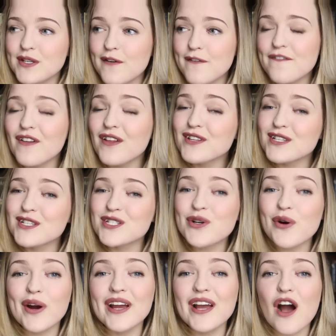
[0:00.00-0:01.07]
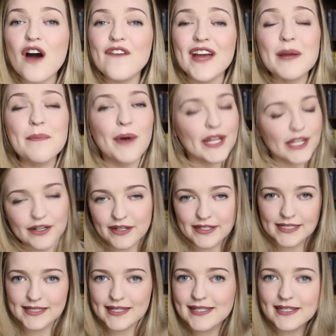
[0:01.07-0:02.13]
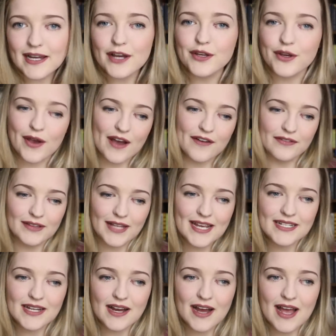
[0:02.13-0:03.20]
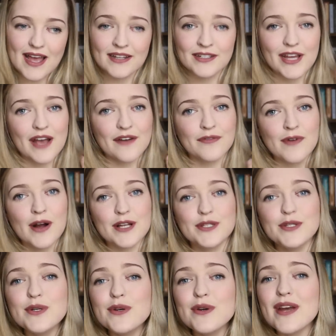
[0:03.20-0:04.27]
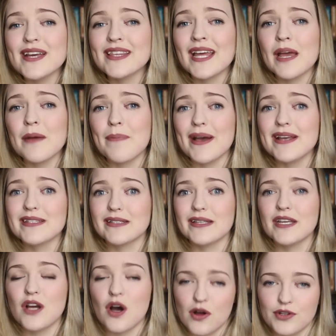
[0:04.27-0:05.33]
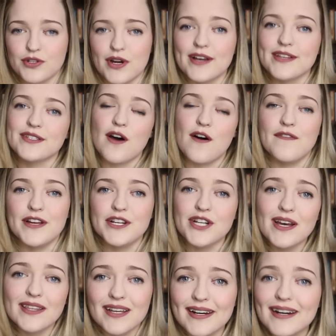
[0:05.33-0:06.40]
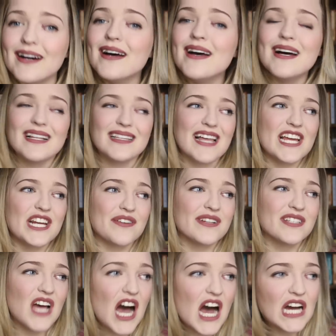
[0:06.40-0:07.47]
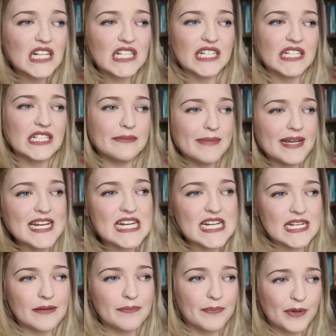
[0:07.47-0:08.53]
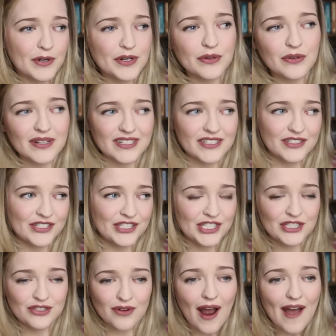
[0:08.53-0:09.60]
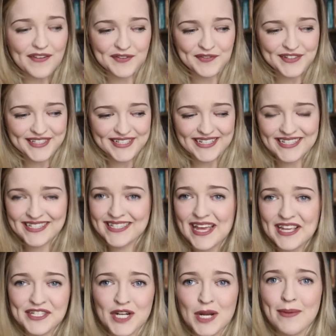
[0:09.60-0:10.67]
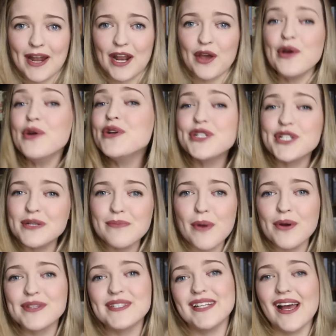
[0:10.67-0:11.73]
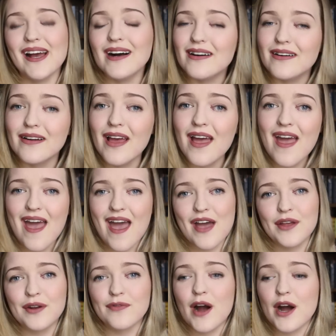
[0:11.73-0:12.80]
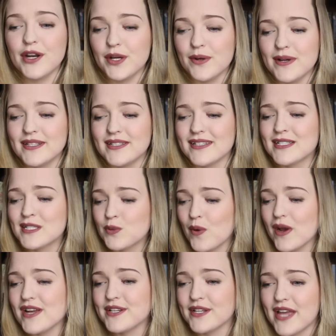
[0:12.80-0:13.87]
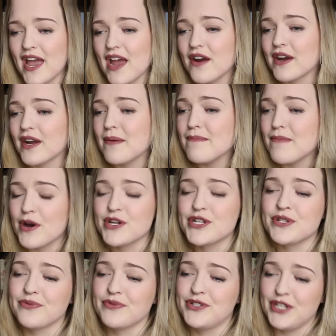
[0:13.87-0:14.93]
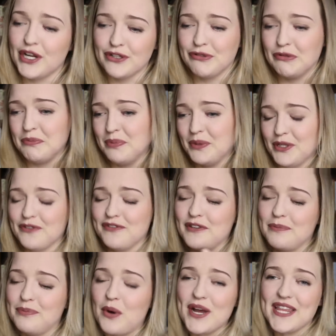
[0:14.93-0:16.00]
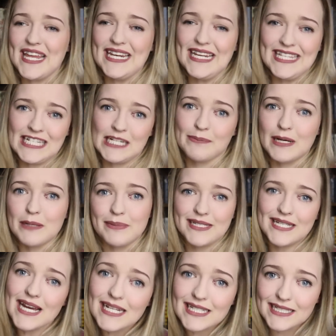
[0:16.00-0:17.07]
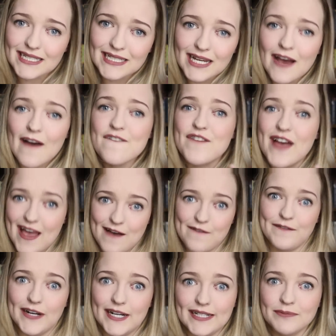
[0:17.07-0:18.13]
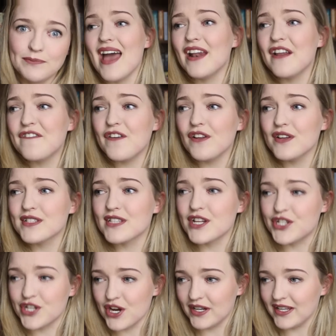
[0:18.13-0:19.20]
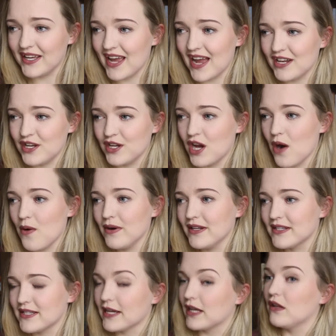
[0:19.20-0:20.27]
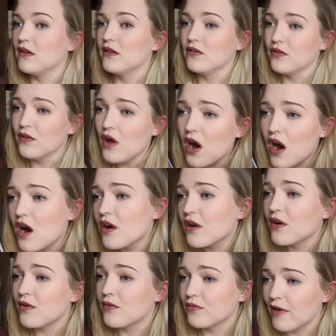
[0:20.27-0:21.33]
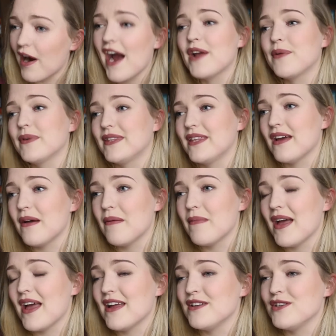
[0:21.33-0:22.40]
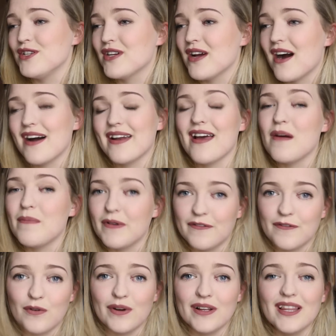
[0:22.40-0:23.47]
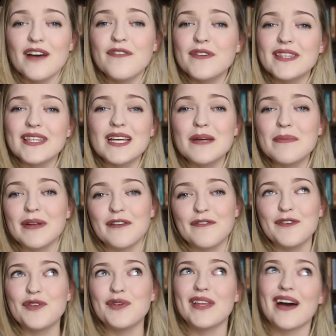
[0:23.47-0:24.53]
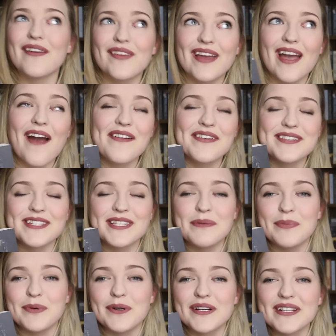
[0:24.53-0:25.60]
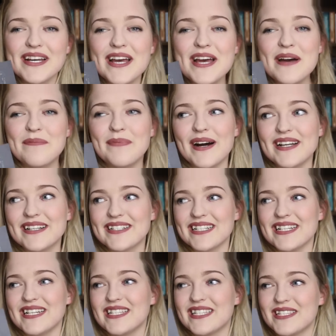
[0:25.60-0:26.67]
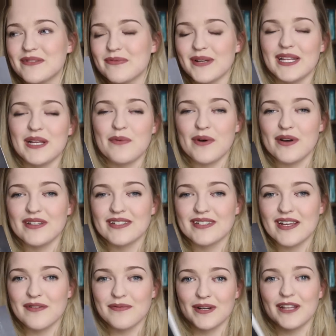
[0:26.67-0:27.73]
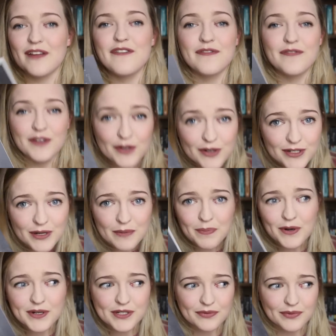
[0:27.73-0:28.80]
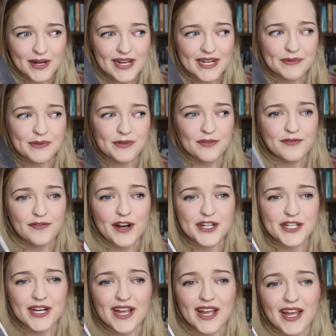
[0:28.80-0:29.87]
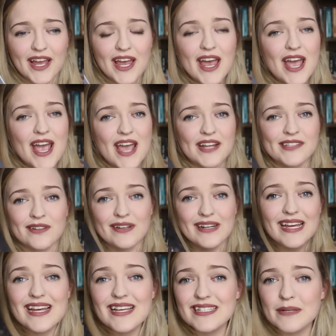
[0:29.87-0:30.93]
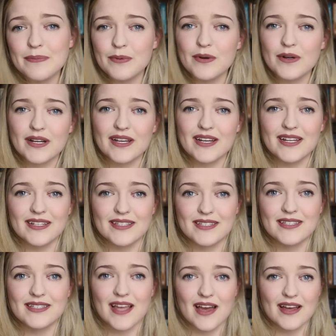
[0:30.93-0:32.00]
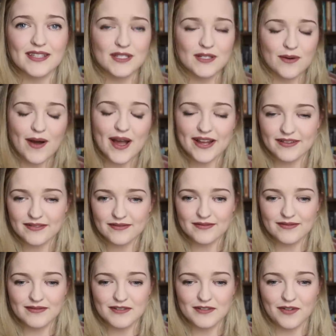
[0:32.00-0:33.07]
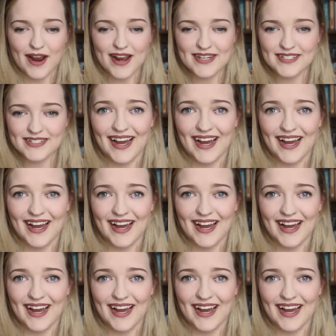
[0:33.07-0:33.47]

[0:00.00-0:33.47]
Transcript: So it follows the story of a brother and sister. You have Leda and you have Radu and they are basically contrasts of each other. Leda is ugly and mean and brutal and strives for success no matter who she mows down and Radu is a sweet, caring, emotional, gentle, beautiful boy that needs to be protected forever. And it follows their journey and you go on this like long ride with them and you can't help but fall in love with them and a few of the other characters in the book but it really was a really good book to read. It was refreshing. It is an easy book. It's yeah, it's quite great.